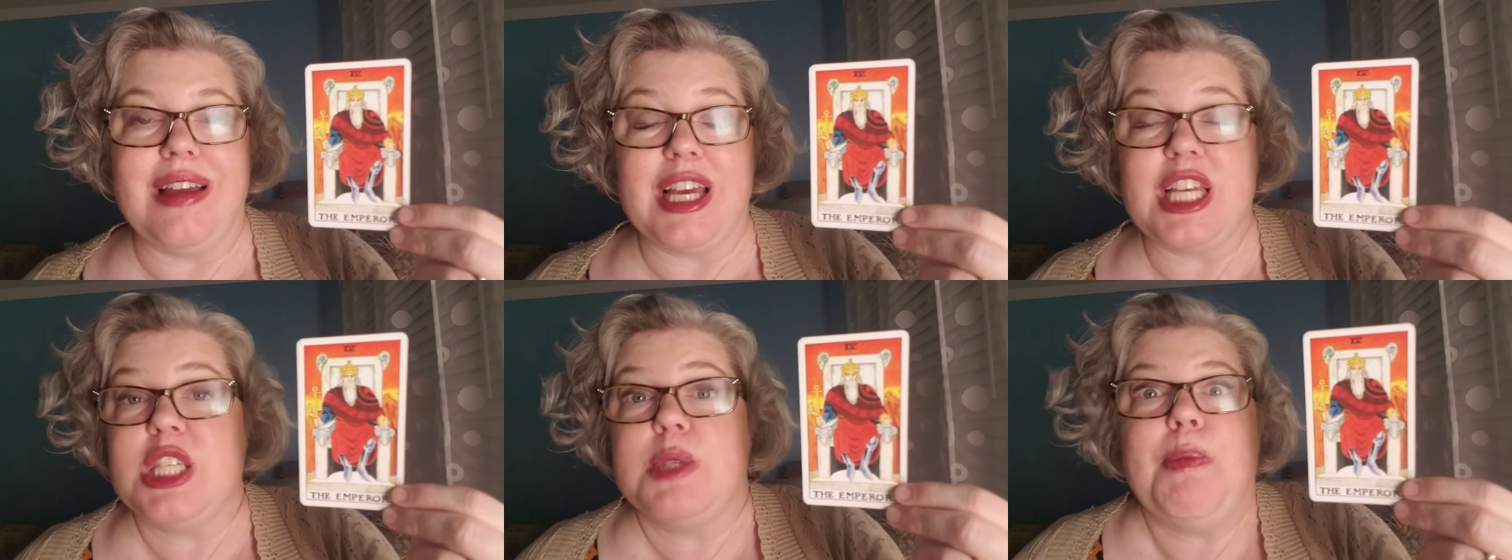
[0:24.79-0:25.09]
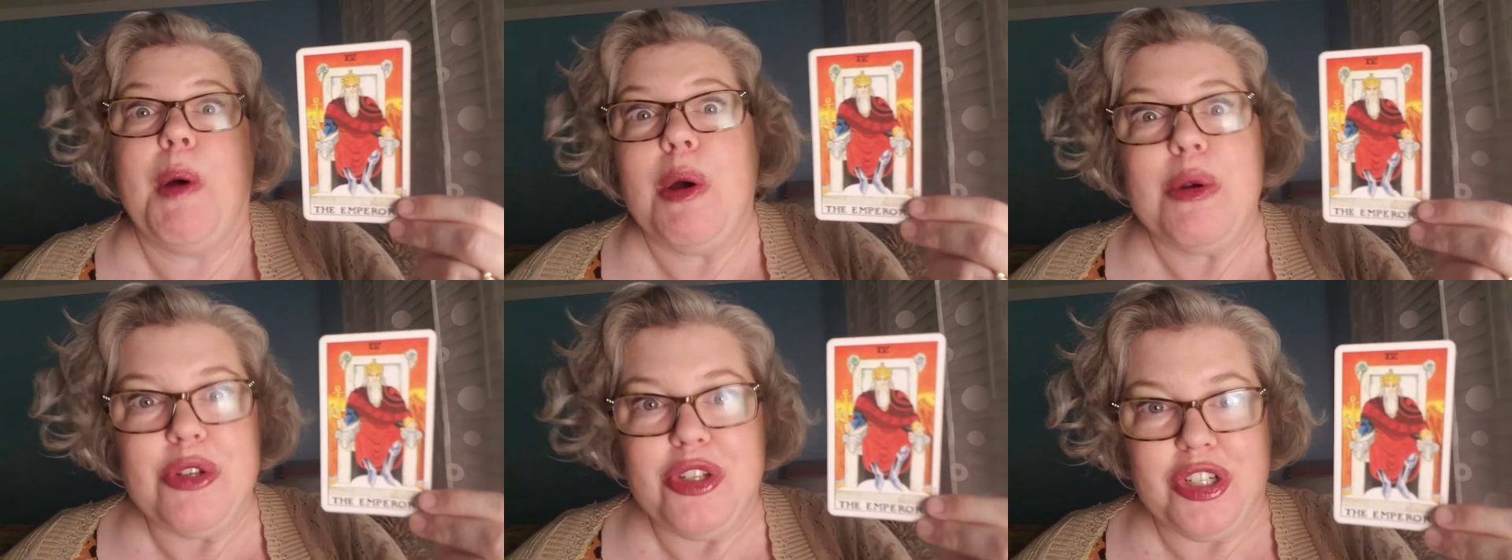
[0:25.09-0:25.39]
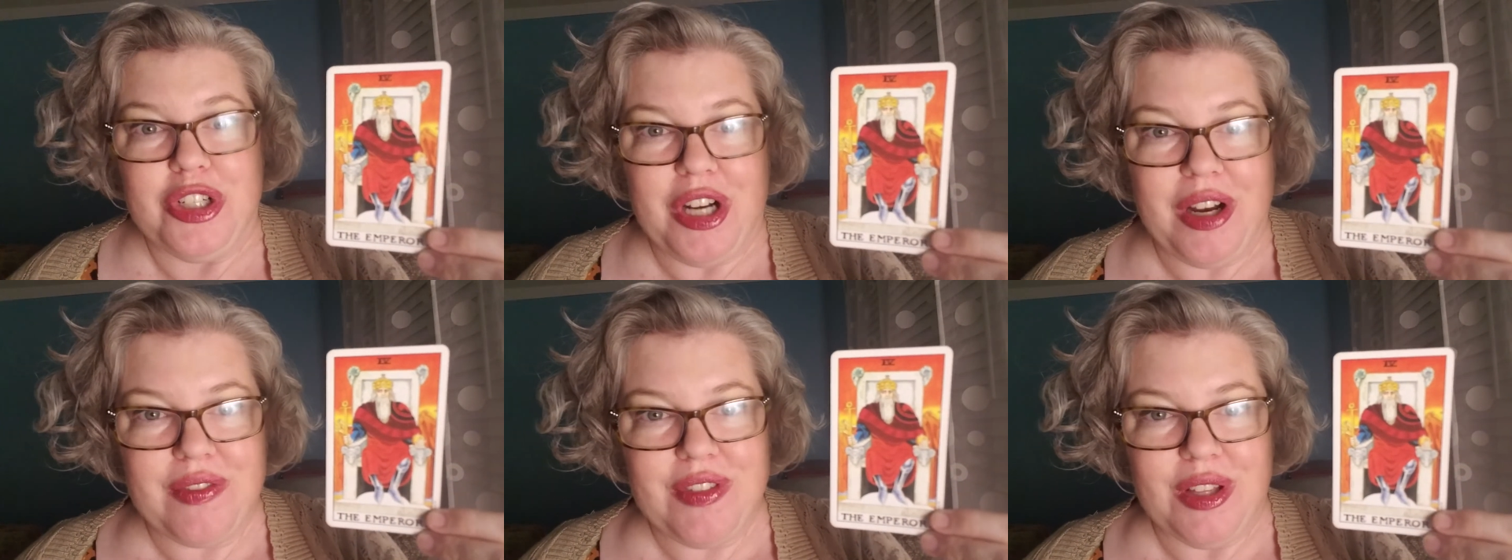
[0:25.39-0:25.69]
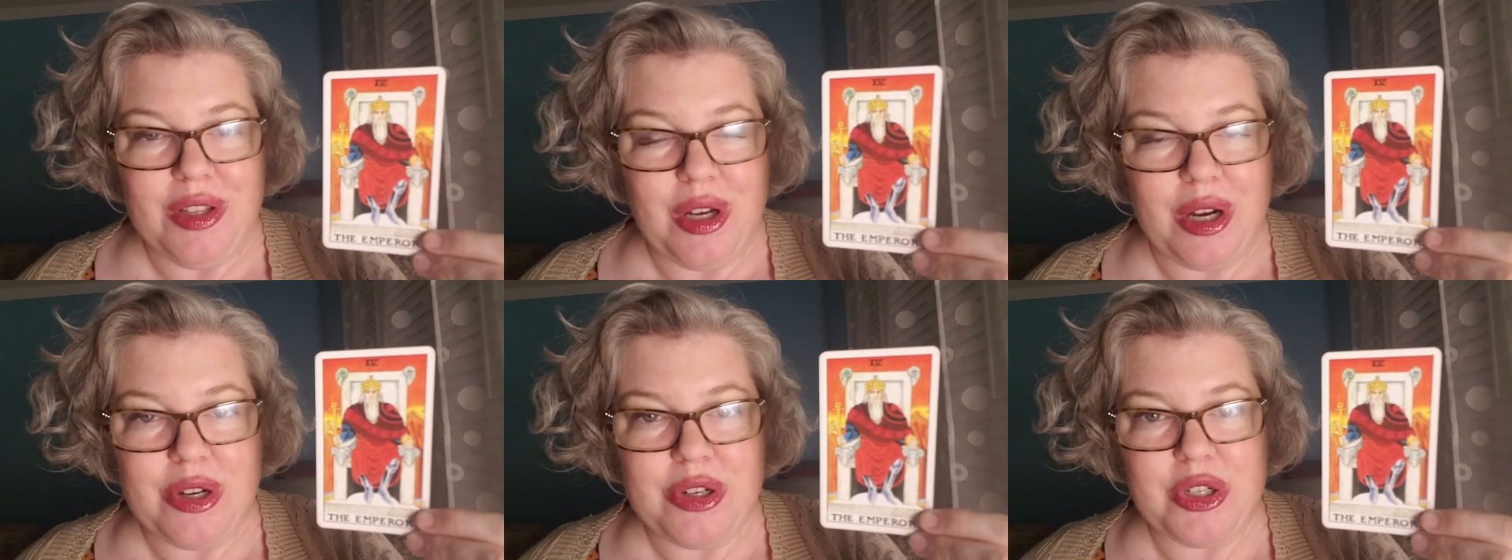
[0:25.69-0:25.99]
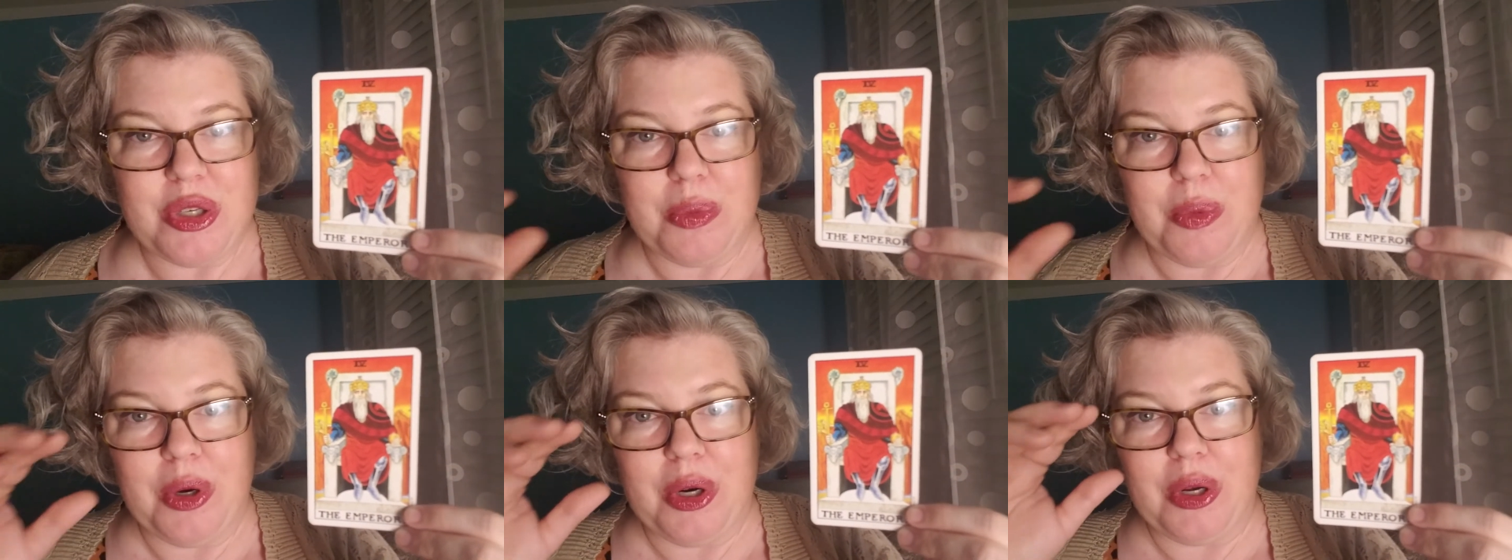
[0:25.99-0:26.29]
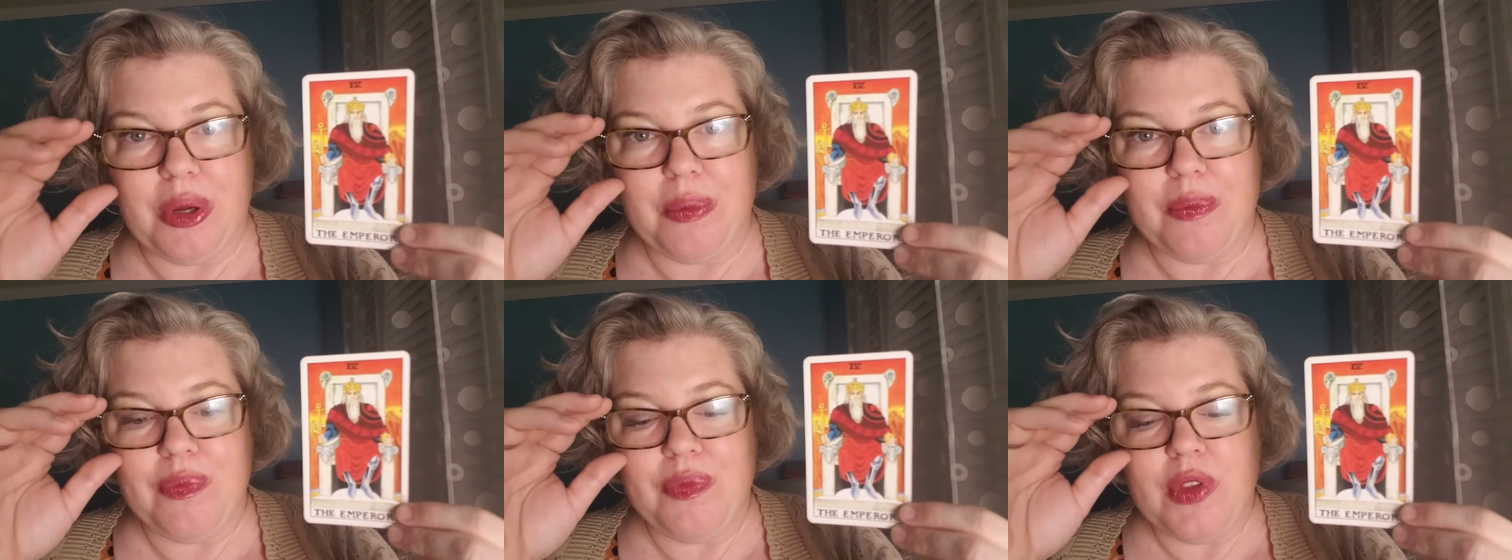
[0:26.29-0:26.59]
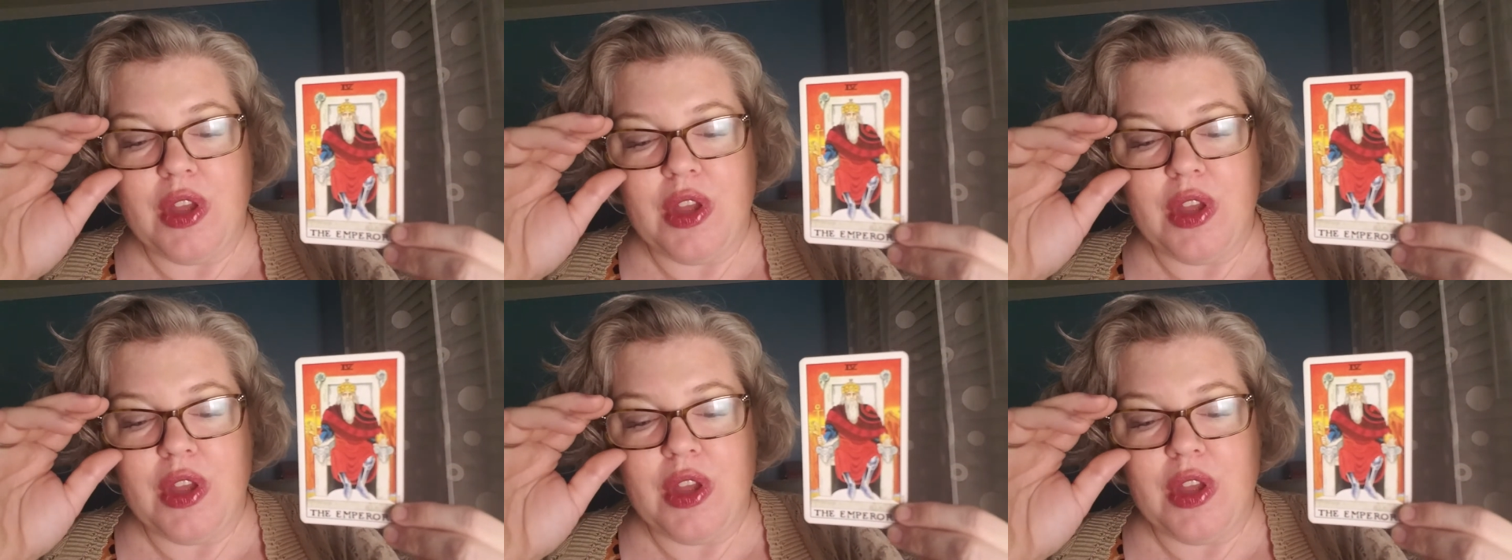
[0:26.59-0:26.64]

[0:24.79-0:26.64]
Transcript: exposure of the larger world.